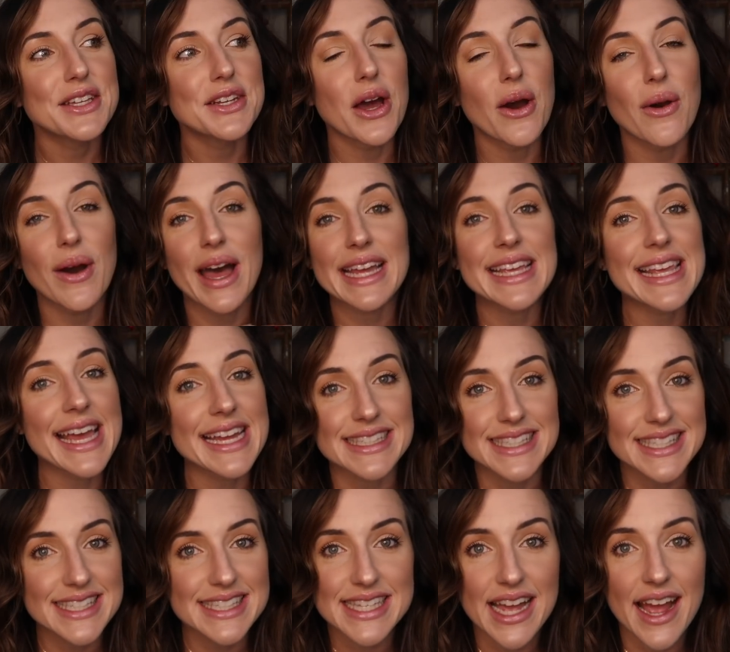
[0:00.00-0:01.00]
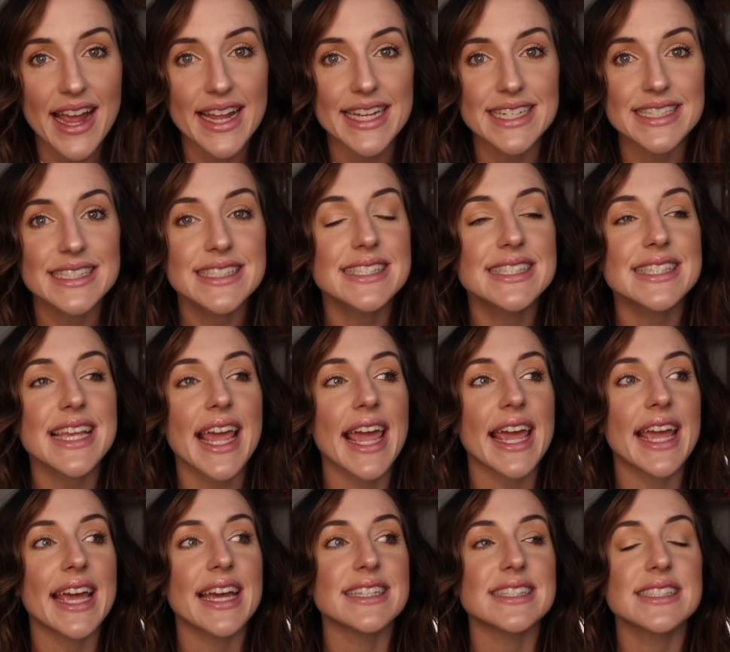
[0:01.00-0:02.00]
you know, against science.
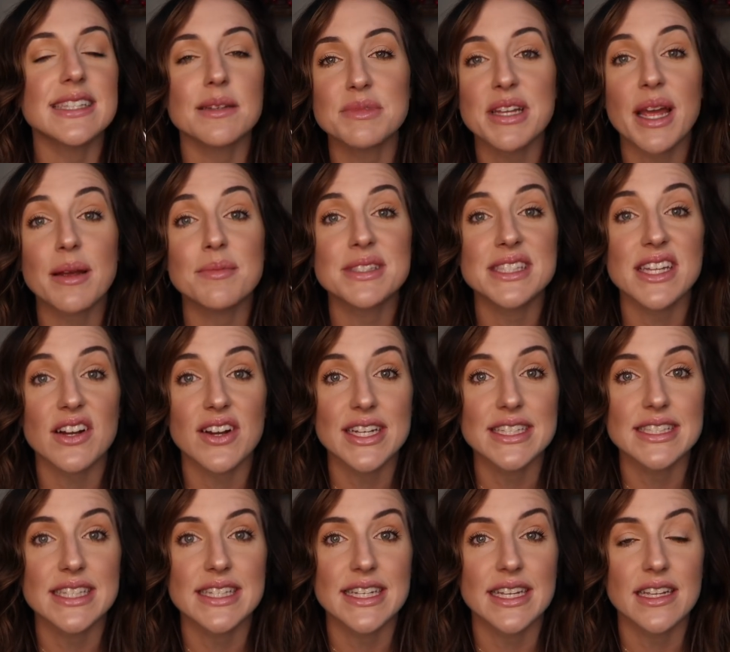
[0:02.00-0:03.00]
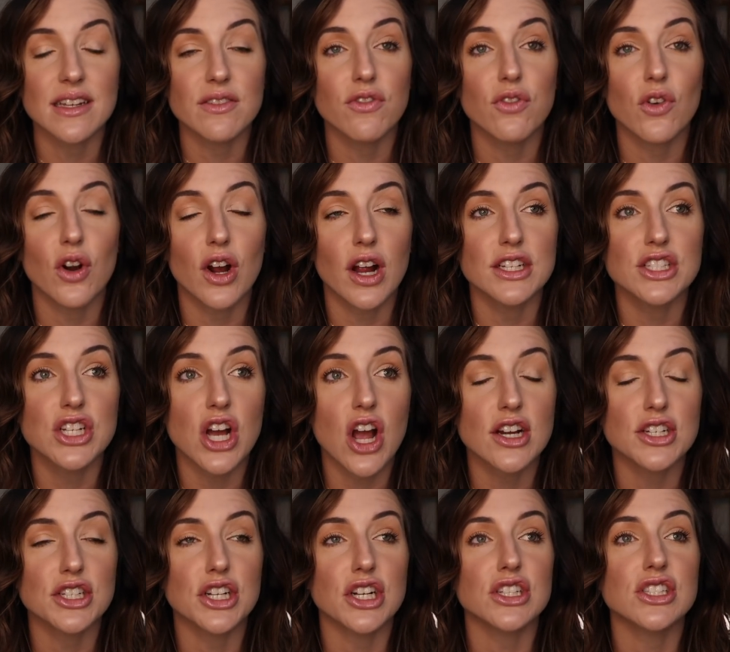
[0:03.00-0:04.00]
And sometimes there is a need for a
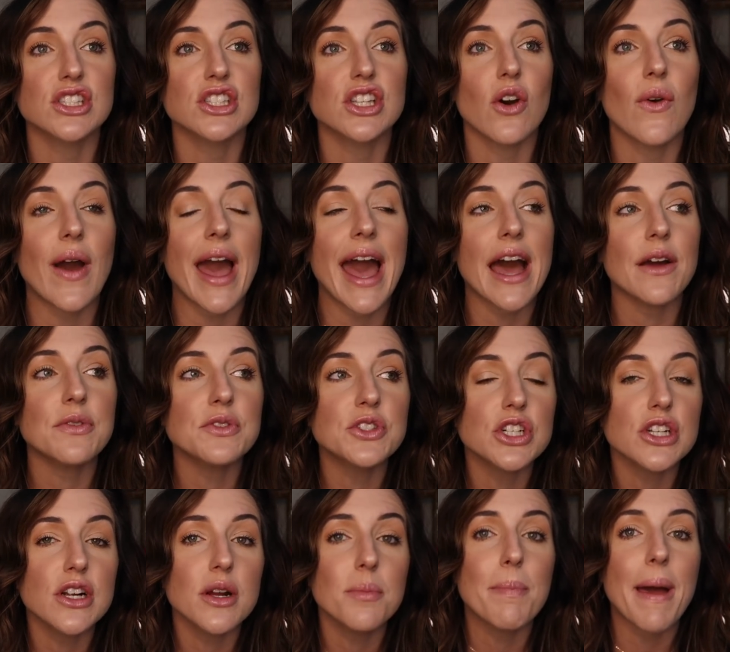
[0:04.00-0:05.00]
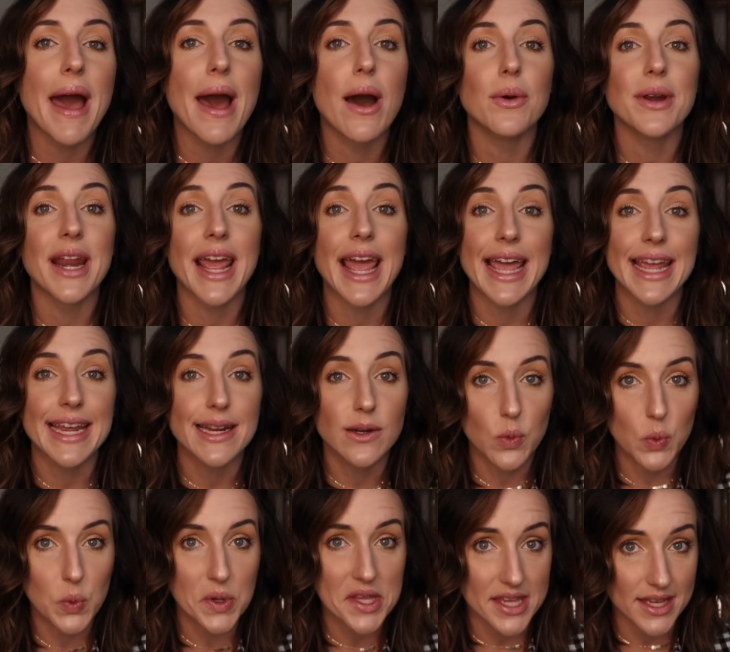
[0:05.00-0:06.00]
doctor. So after about
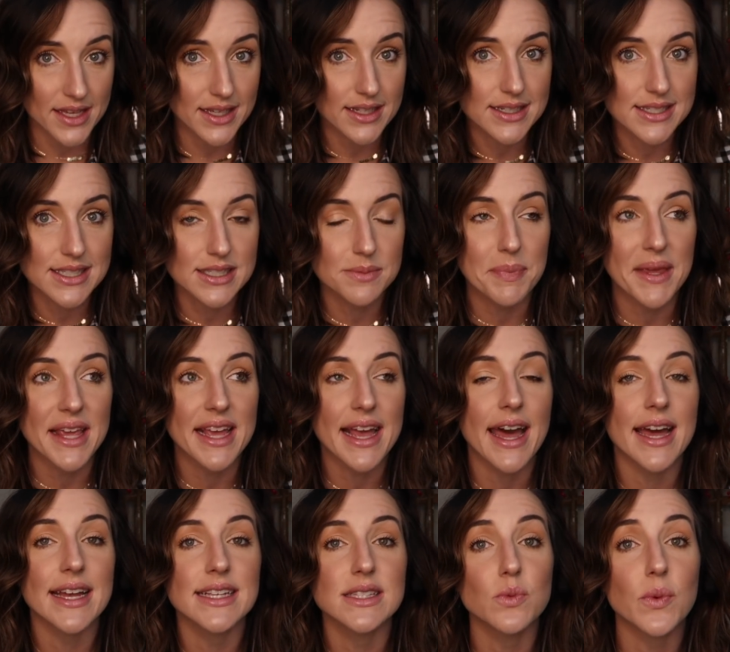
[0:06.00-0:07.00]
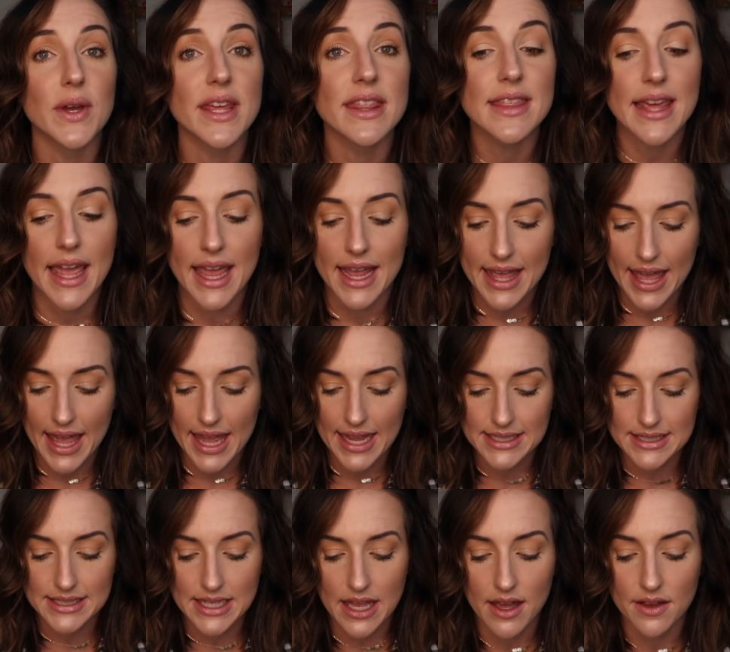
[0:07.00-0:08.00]
eight weeks, because with a
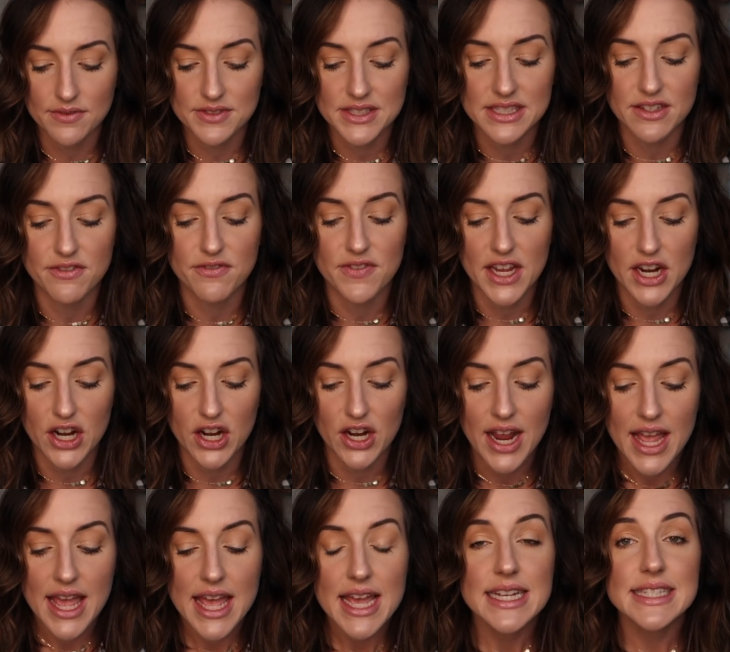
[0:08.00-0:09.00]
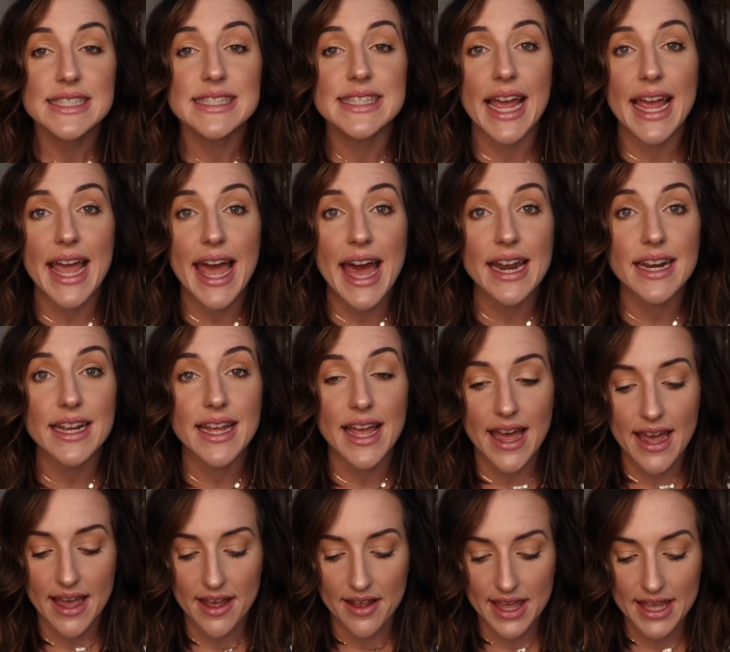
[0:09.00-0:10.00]
case of severe
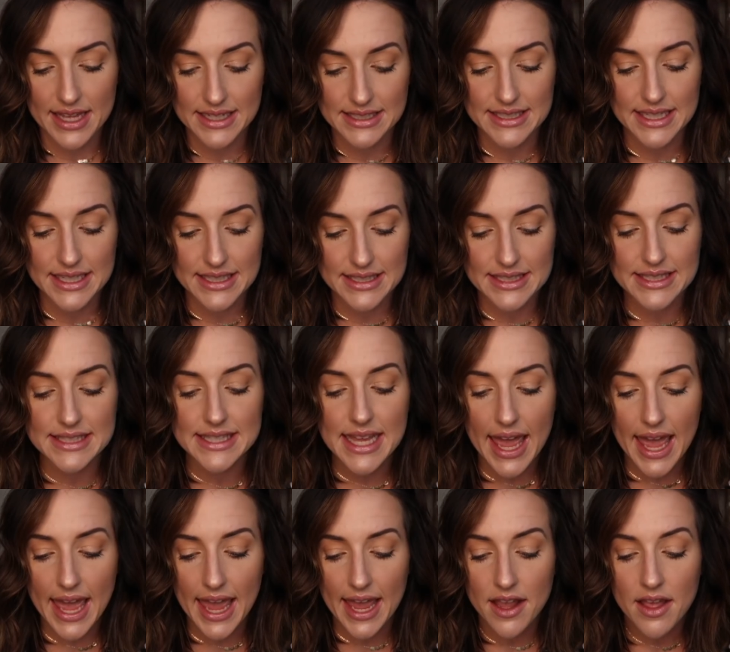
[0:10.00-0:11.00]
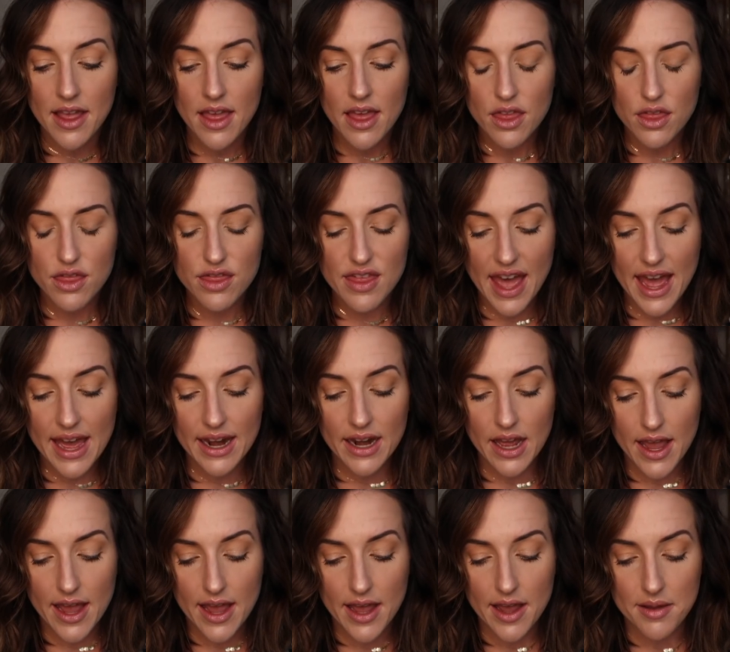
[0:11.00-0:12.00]
sciatica, it did say that,
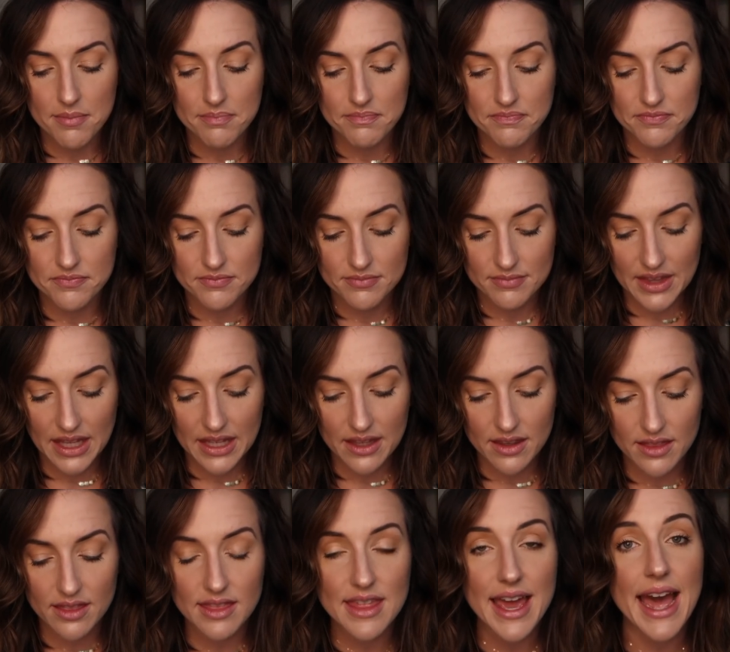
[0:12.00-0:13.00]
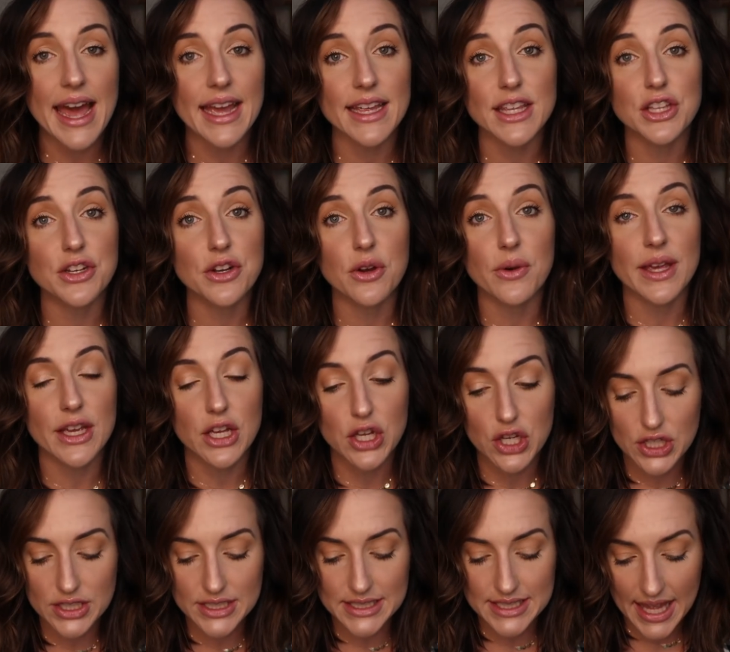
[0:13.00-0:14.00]
um, that, you know, it
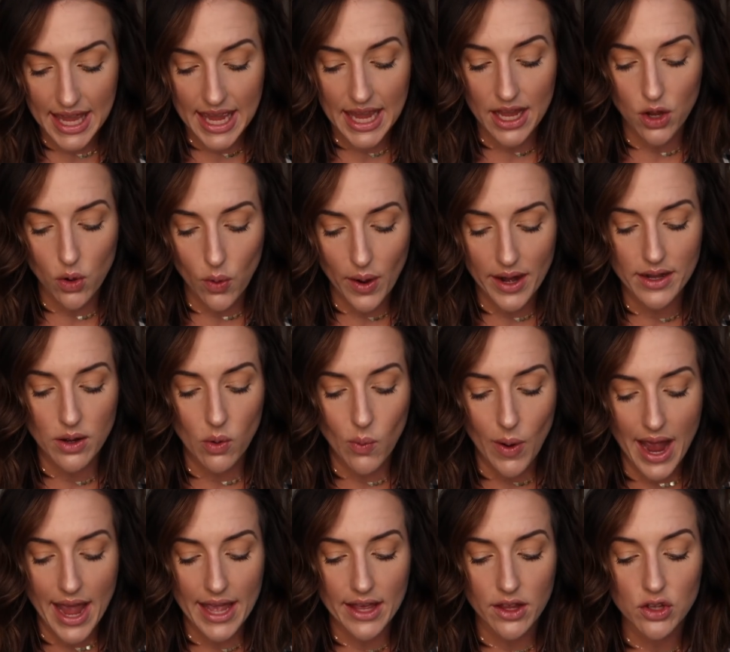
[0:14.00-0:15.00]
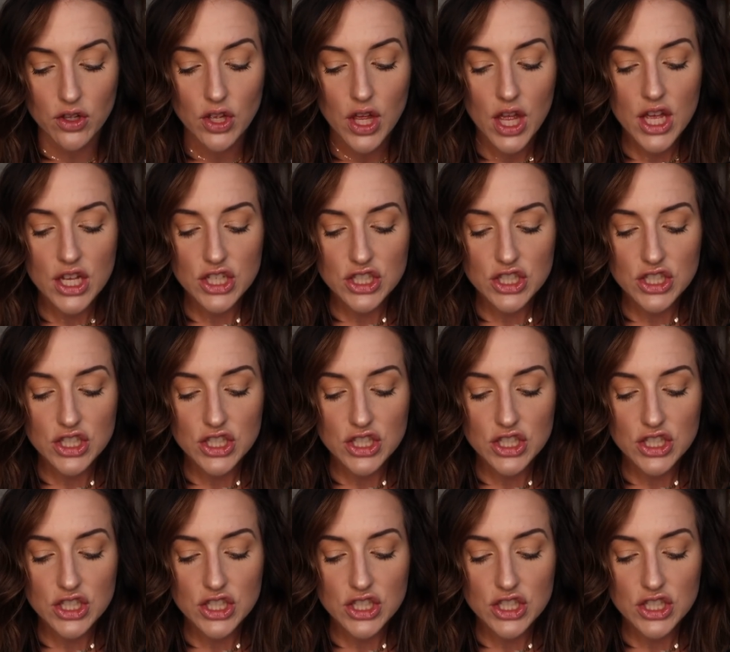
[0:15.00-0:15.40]
could take quite a while.